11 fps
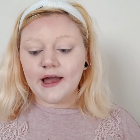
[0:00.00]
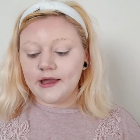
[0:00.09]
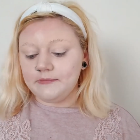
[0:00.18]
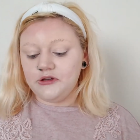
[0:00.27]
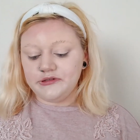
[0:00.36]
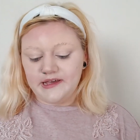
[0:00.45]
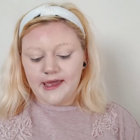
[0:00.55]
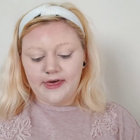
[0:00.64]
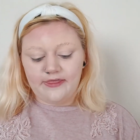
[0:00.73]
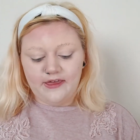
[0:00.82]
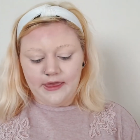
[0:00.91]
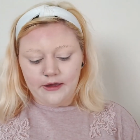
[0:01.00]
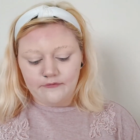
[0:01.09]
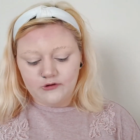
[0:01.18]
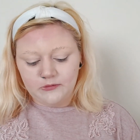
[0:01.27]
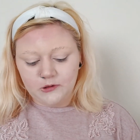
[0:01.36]
I am using the
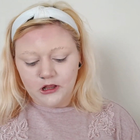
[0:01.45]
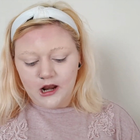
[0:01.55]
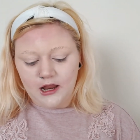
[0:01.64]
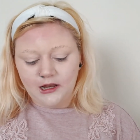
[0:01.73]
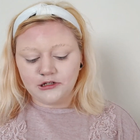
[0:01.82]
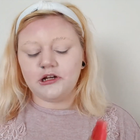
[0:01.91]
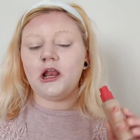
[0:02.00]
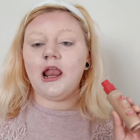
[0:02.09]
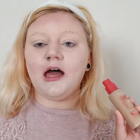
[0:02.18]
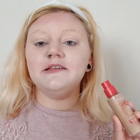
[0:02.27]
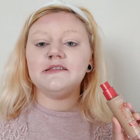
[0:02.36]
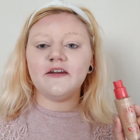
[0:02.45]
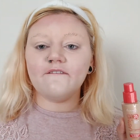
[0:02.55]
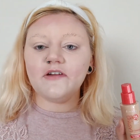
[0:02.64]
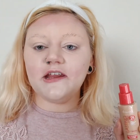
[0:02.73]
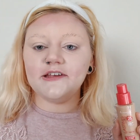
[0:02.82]
Rimmel London
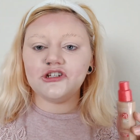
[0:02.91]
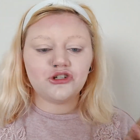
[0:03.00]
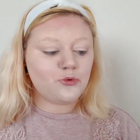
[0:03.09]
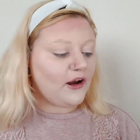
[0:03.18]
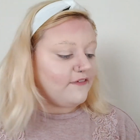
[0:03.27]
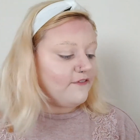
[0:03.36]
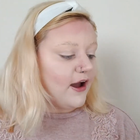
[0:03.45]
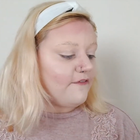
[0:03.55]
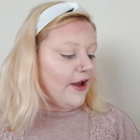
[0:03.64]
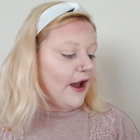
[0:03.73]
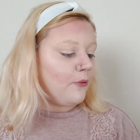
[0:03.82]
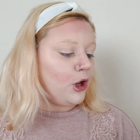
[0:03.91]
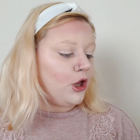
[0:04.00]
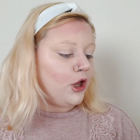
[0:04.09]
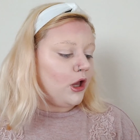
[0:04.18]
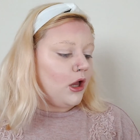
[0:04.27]
Lasting Finish
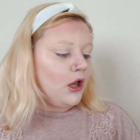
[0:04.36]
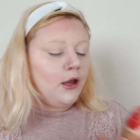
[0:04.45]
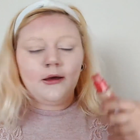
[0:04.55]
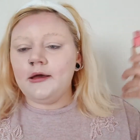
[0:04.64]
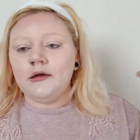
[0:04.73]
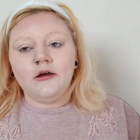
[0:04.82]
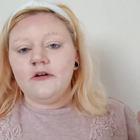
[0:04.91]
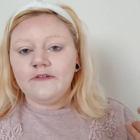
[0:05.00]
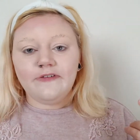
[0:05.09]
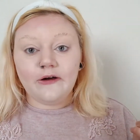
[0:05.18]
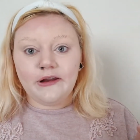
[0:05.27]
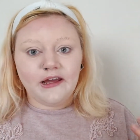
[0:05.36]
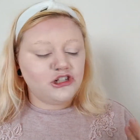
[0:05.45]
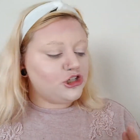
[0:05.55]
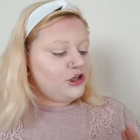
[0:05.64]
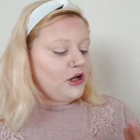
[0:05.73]
25-hour
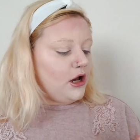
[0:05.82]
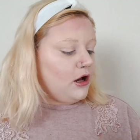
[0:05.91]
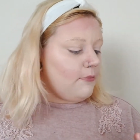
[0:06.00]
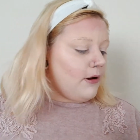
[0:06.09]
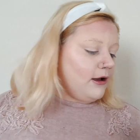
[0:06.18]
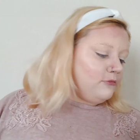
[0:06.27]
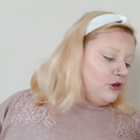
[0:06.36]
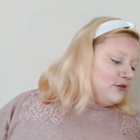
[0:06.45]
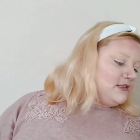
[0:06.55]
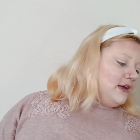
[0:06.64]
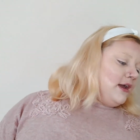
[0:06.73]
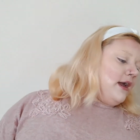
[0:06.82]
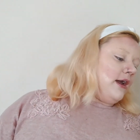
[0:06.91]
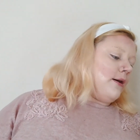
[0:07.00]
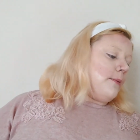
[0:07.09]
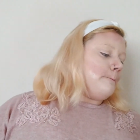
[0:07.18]
foundation. I'm
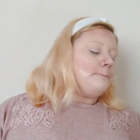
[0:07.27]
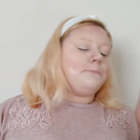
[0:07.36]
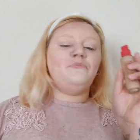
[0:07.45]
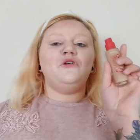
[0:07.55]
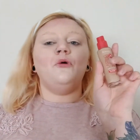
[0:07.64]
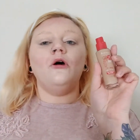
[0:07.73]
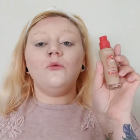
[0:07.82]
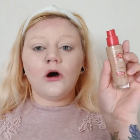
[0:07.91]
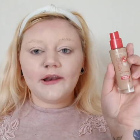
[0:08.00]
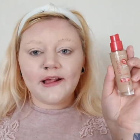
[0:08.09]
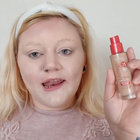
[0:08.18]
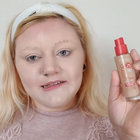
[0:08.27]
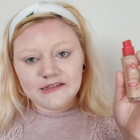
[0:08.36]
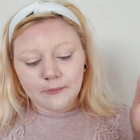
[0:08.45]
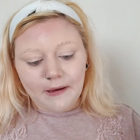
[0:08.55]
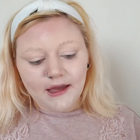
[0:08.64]
using 201
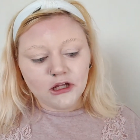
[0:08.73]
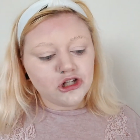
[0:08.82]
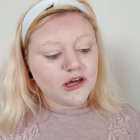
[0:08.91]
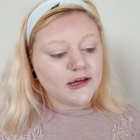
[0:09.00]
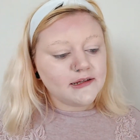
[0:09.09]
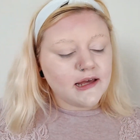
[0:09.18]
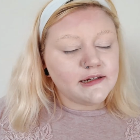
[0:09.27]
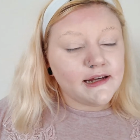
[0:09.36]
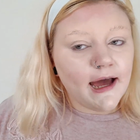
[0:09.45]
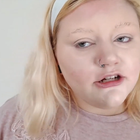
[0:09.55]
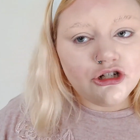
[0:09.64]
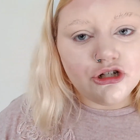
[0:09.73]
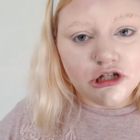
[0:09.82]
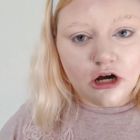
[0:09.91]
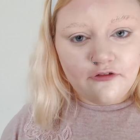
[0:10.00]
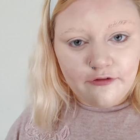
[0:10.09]
Classic Beige. It is a tad too
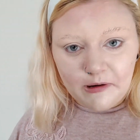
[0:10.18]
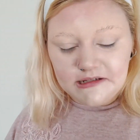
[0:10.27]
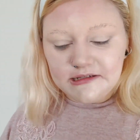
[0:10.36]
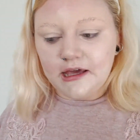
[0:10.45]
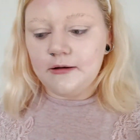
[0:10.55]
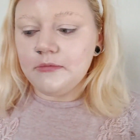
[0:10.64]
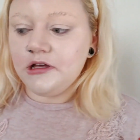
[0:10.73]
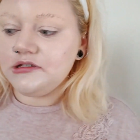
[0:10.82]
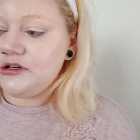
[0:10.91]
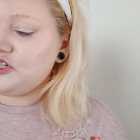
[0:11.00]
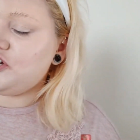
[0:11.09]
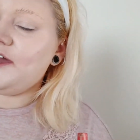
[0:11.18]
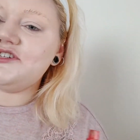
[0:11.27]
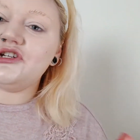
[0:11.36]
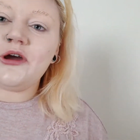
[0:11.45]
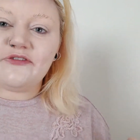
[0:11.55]
dark for my skin because usually
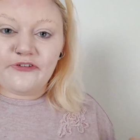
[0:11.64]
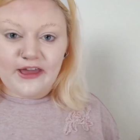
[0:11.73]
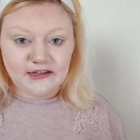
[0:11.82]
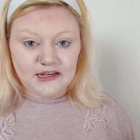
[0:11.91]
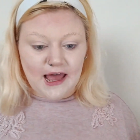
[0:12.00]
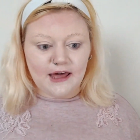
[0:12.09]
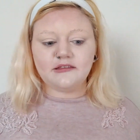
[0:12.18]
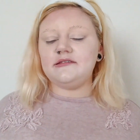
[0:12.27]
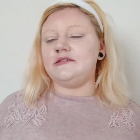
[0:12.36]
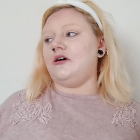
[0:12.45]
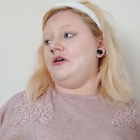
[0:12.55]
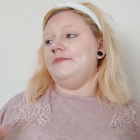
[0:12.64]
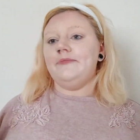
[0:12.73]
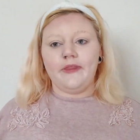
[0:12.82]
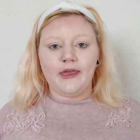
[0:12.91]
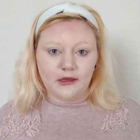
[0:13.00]
I do have a fake tan, so
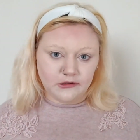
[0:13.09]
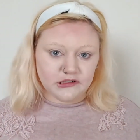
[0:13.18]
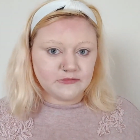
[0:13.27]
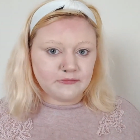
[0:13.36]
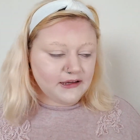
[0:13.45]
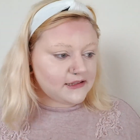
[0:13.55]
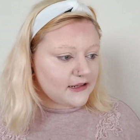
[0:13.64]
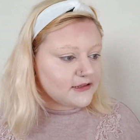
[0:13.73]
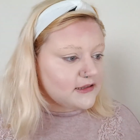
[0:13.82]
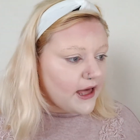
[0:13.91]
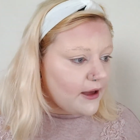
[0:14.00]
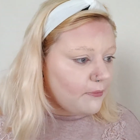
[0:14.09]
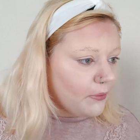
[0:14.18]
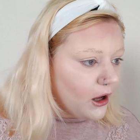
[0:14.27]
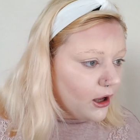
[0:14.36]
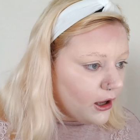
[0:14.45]
it does make sense there.
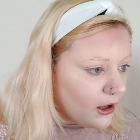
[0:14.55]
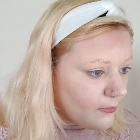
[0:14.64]
But